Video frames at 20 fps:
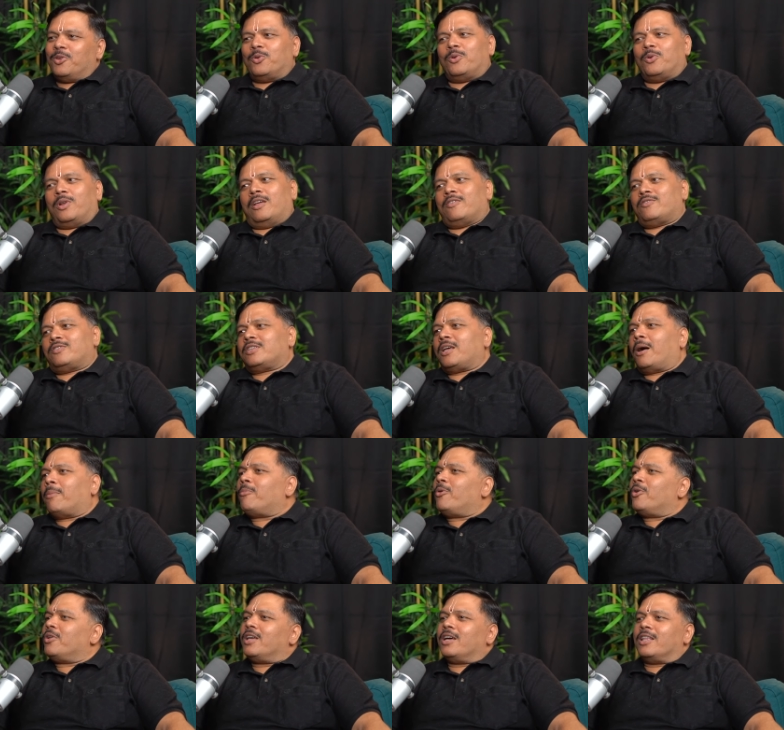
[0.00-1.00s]
you will have
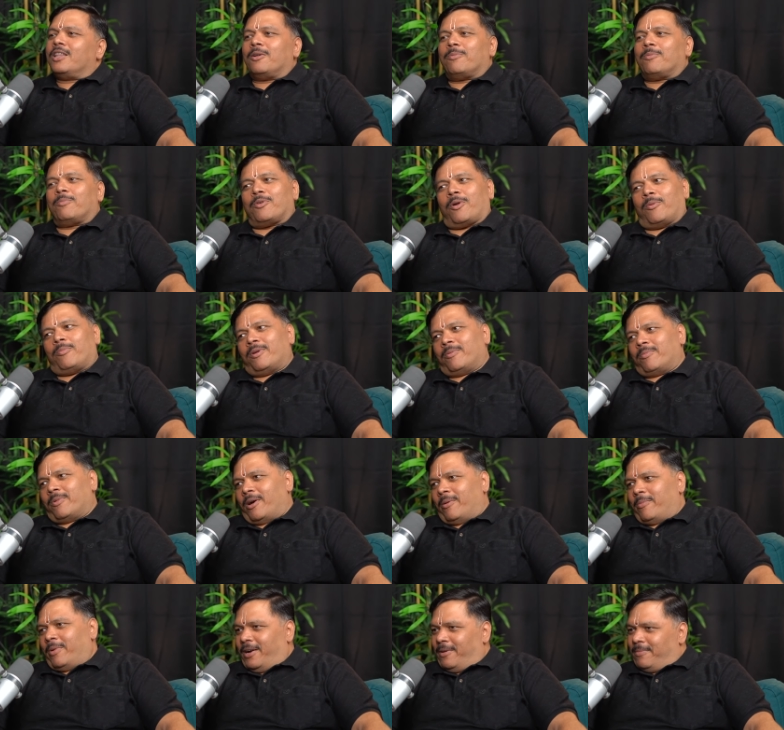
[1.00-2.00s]
some or the other problem
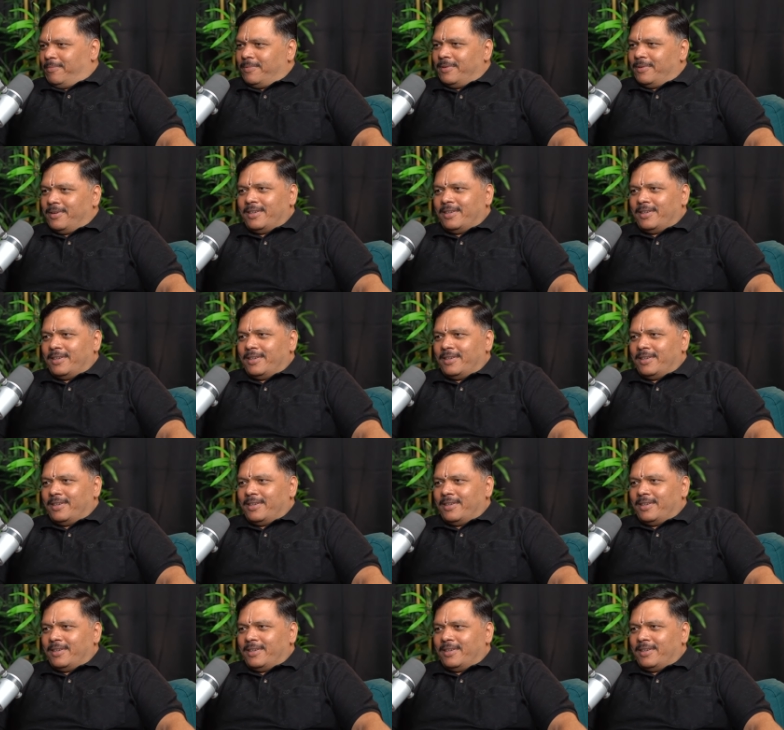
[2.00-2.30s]
coming up.